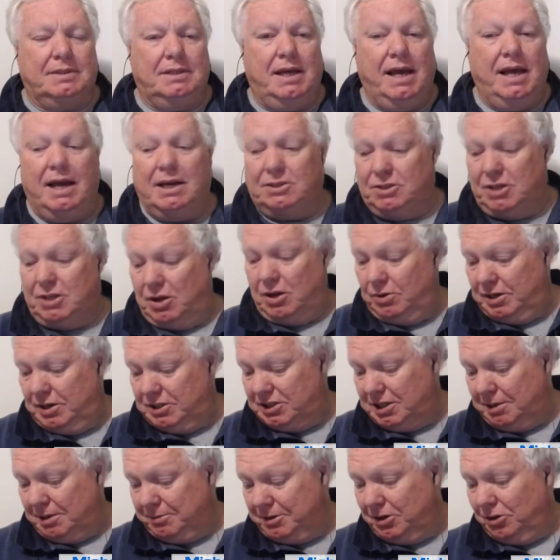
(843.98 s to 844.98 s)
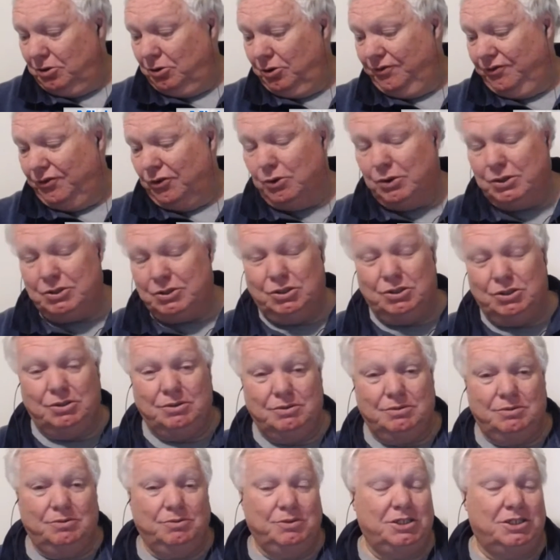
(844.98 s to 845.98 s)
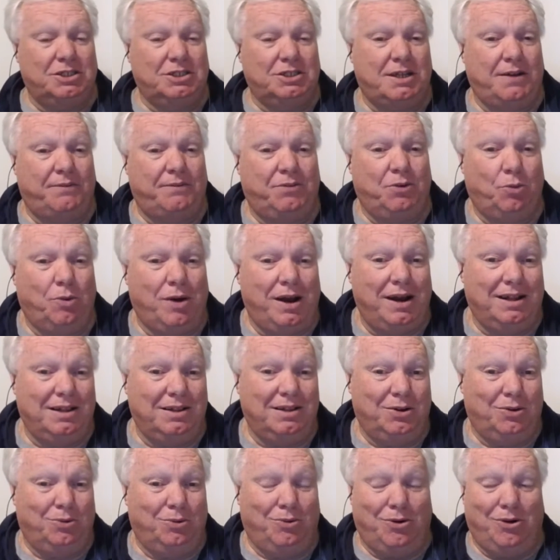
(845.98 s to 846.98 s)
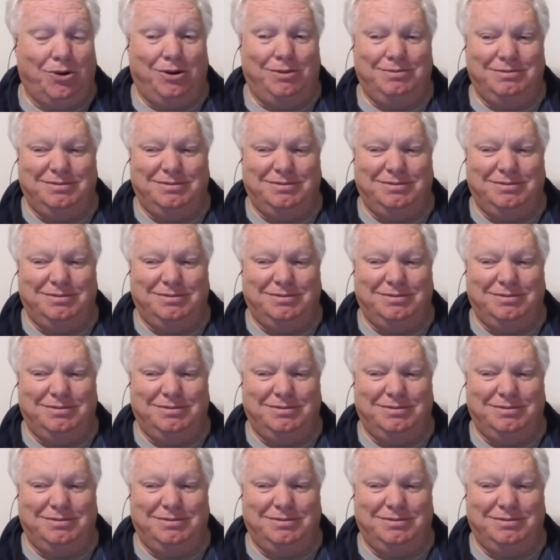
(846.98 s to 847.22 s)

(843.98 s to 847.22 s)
so it is something to look forward to. We just have to wait a little while.